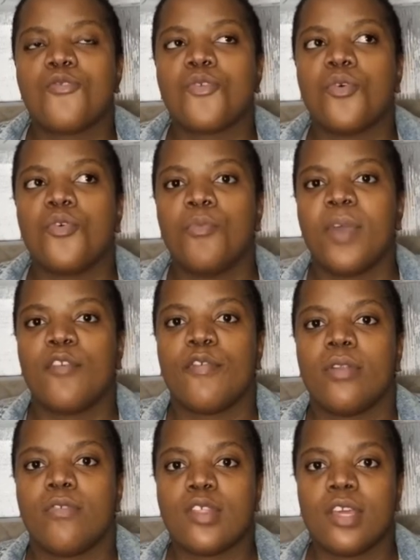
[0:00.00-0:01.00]
So my
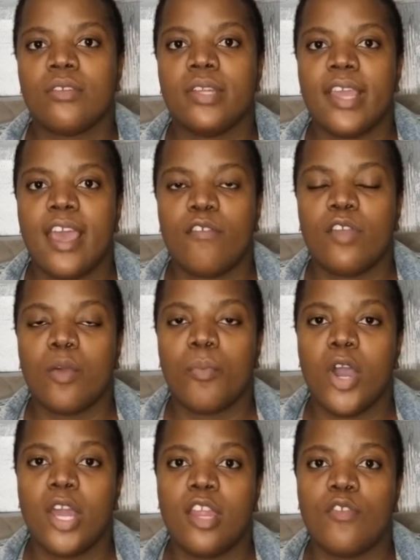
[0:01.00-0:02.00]
friend was actually having a
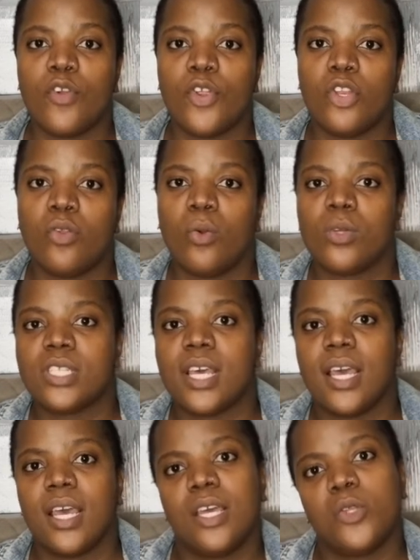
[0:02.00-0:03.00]
party for her
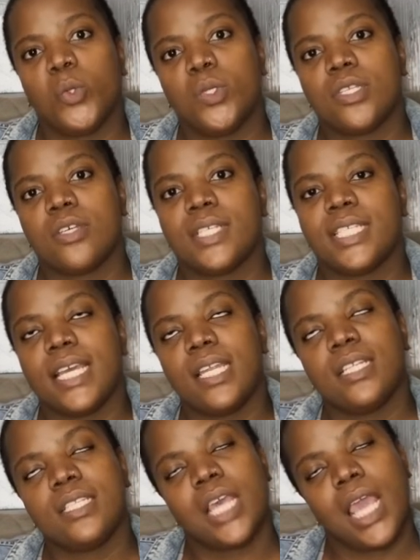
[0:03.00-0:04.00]
daughter. Her daughter was
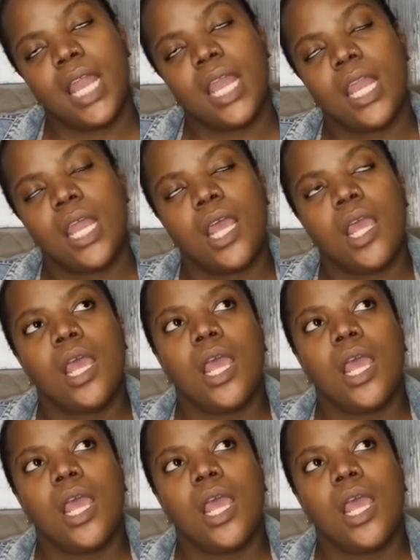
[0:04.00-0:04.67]
turning 10.